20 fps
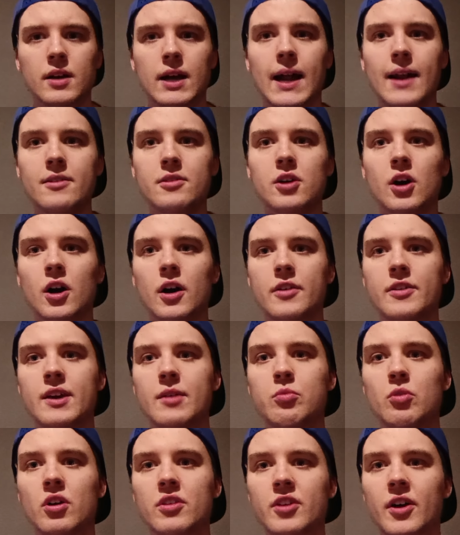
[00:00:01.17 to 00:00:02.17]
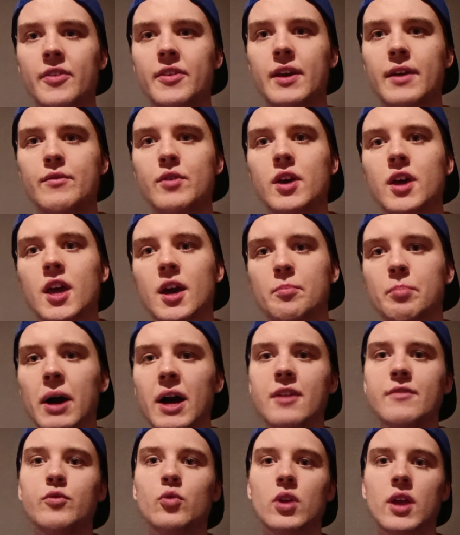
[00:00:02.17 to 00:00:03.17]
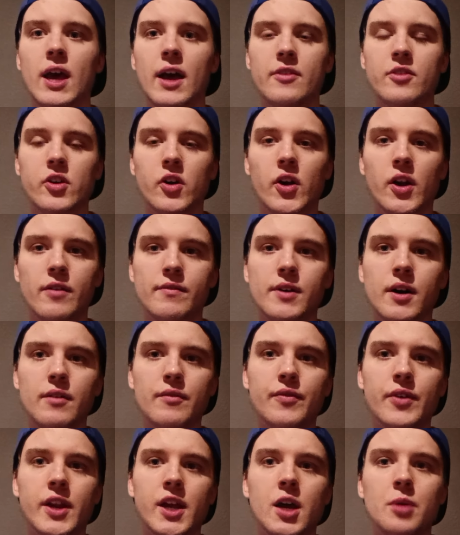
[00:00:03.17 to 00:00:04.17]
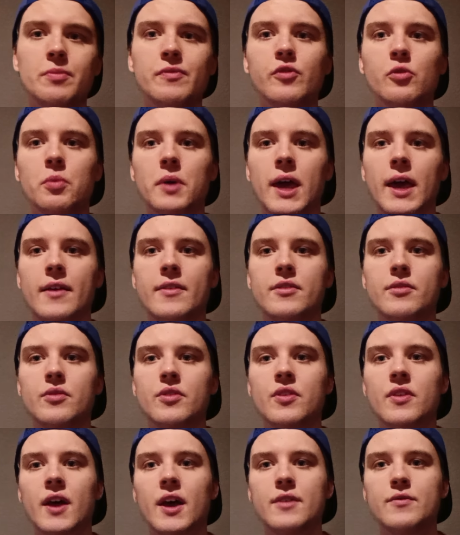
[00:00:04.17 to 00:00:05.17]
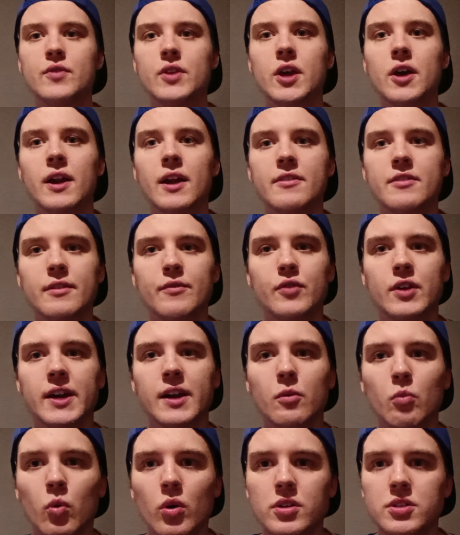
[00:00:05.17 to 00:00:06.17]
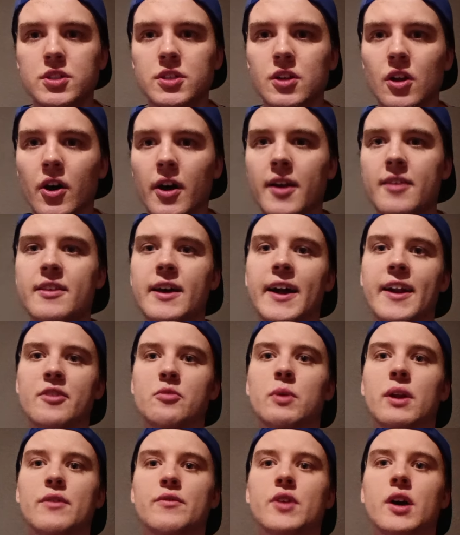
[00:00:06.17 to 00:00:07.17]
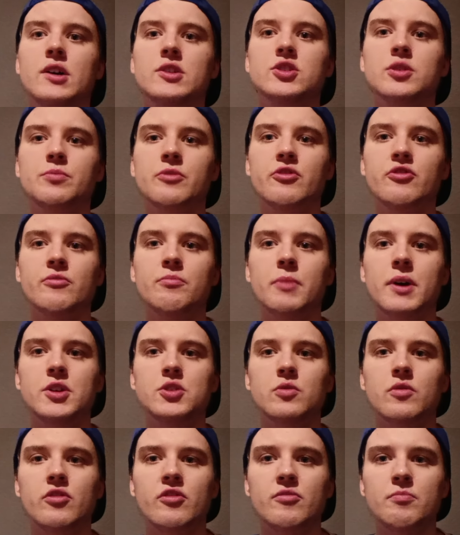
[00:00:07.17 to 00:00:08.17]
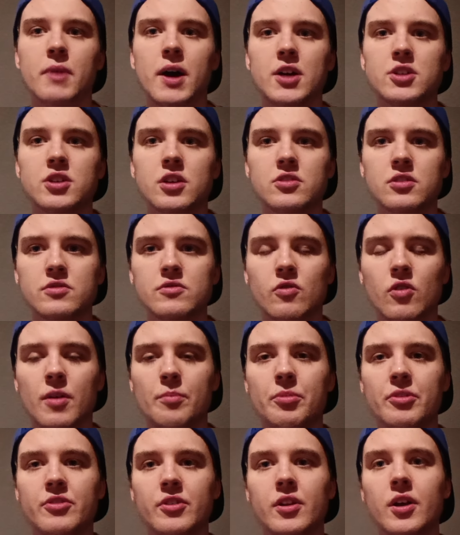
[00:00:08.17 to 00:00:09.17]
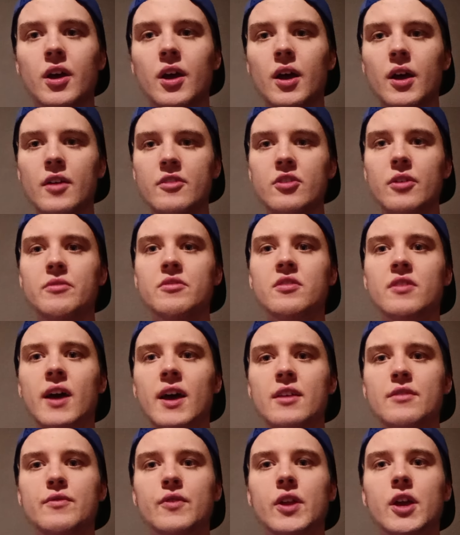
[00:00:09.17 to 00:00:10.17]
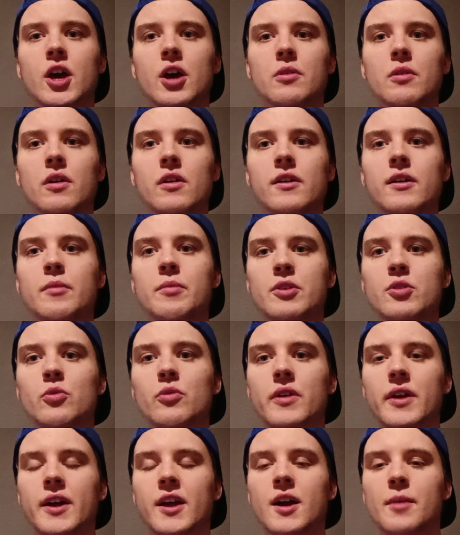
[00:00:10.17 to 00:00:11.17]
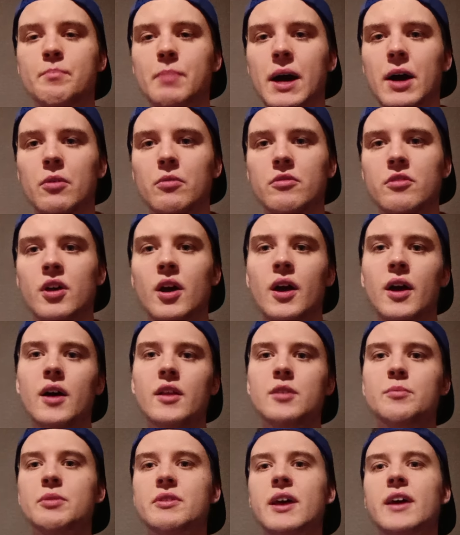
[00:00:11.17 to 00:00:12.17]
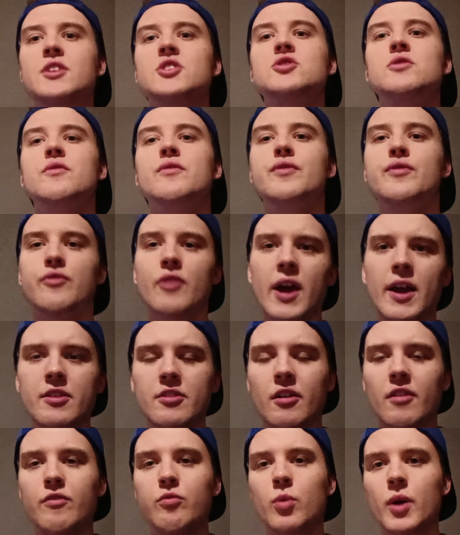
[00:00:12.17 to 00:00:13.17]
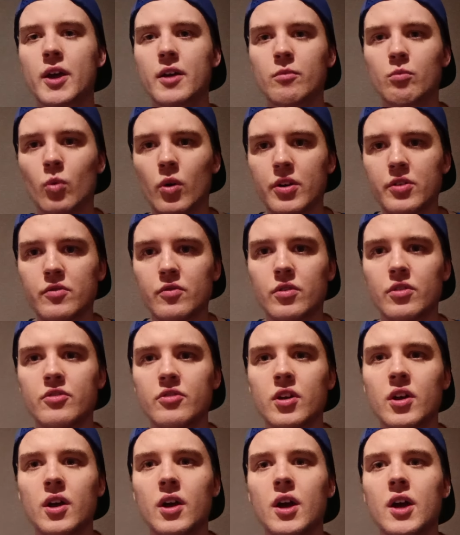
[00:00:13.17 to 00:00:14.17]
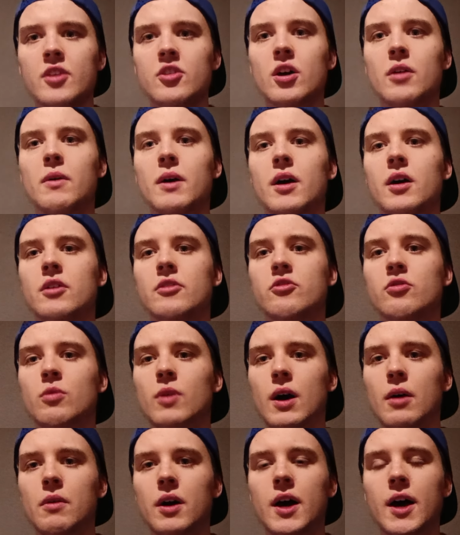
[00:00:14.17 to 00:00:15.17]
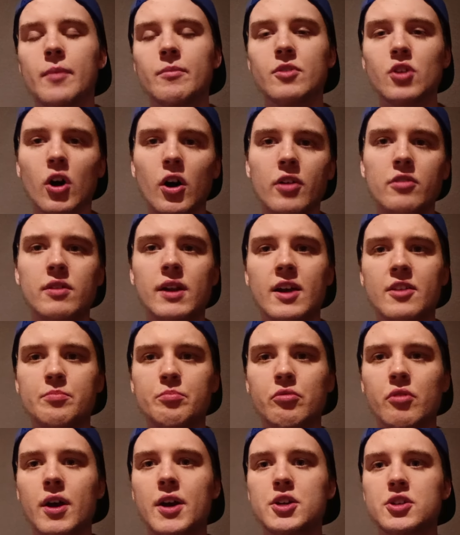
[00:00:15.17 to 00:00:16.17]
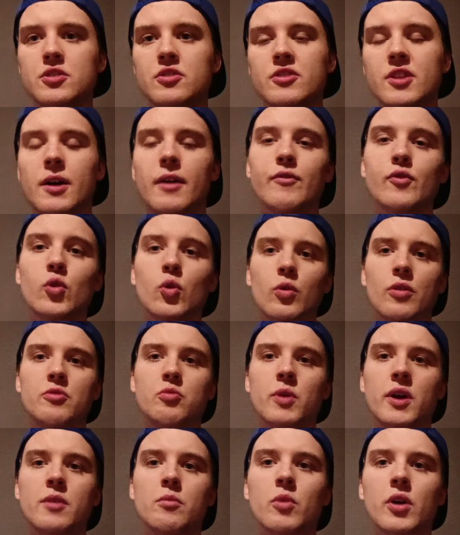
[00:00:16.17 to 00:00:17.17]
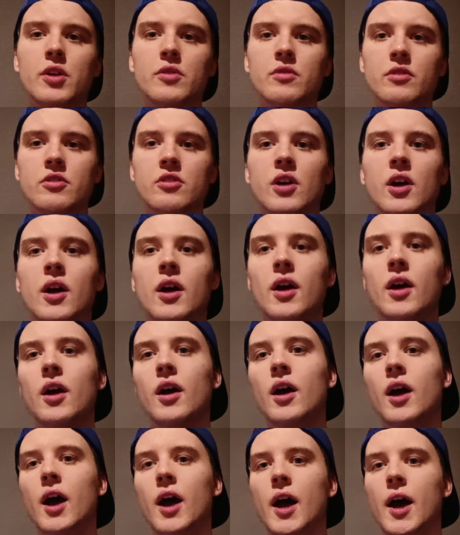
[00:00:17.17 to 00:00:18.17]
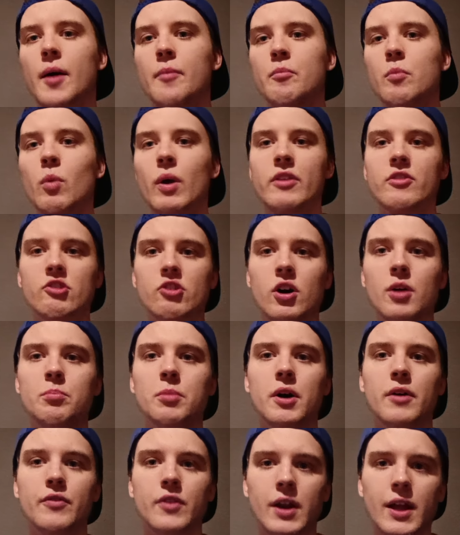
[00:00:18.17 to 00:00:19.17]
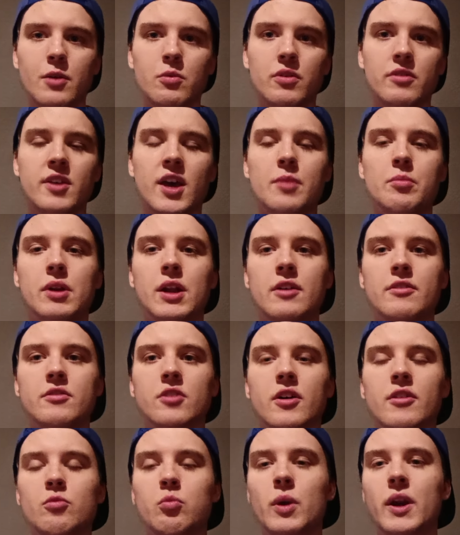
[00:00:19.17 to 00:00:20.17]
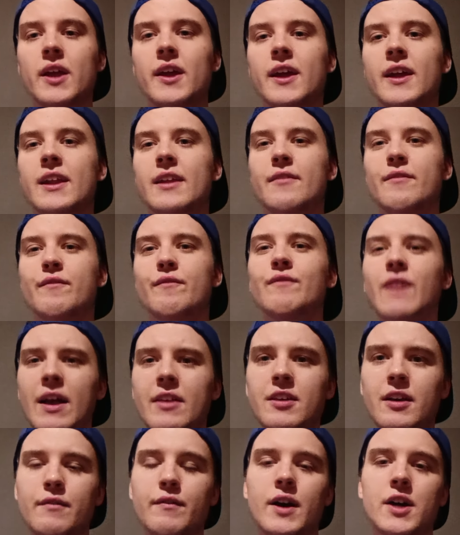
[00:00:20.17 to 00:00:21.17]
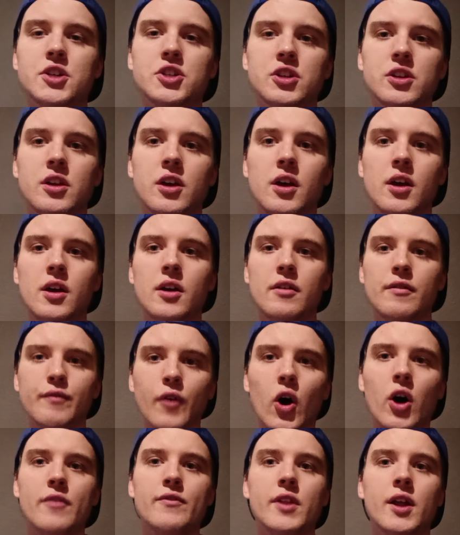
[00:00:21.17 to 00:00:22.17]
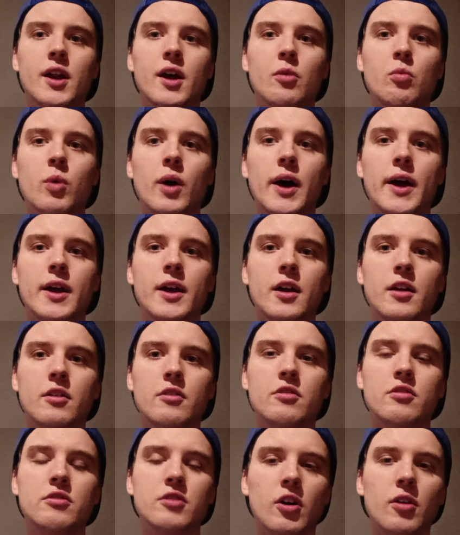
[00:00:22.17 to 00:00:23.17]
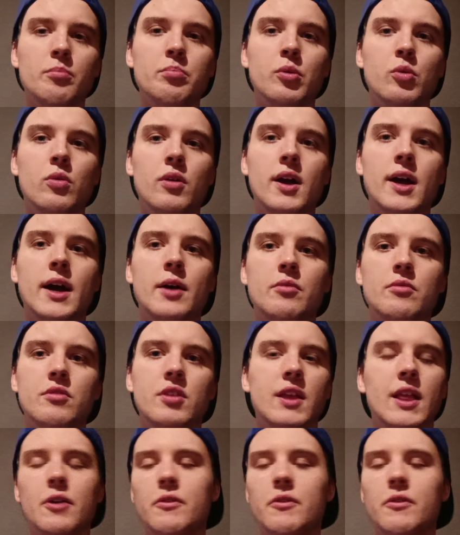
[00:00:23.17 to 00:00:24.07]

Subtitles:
Hello guys, Keeper TV here, back for yet another video. Before we get into today's video, let's see if we can hit 100 likes, and as well, if you haven't dropped the sub, make sure to smash that subscribe button. So in today's video, I'm going to be talking about the potential threat of Wycombe Wanderers to our title aspirations. Now, of course, Wycombe Wanderers went top of the League One table last night, winning in emphatic fashion 5-0 away at Stockport County.